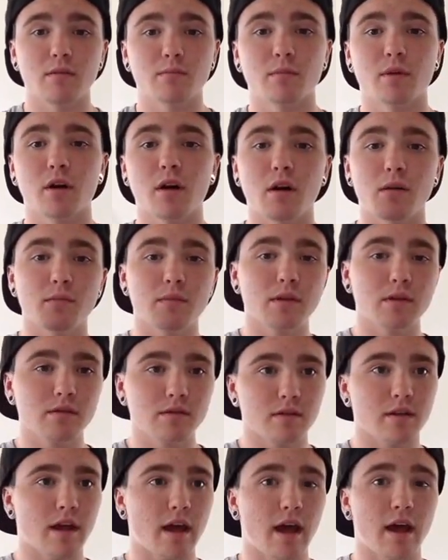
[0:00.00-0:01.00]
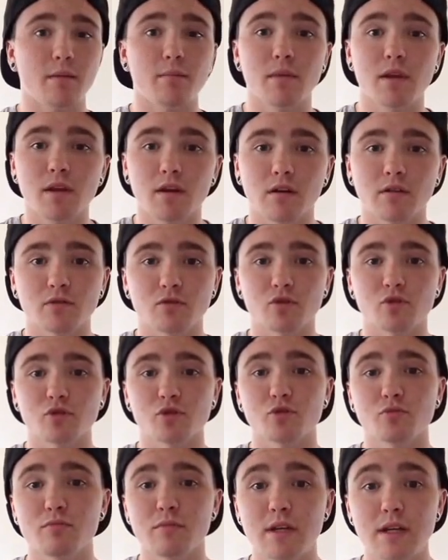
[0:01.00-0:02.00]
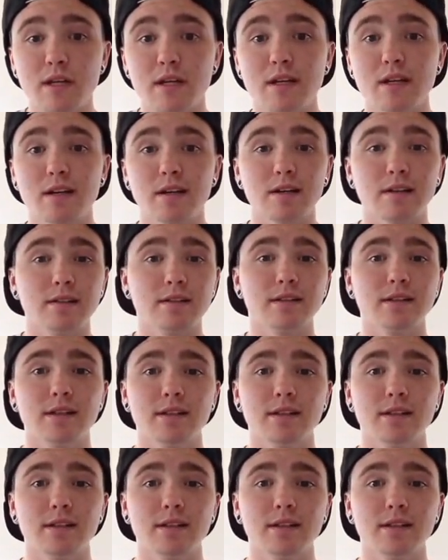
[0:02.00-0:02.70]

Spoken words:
comment, add me on social media.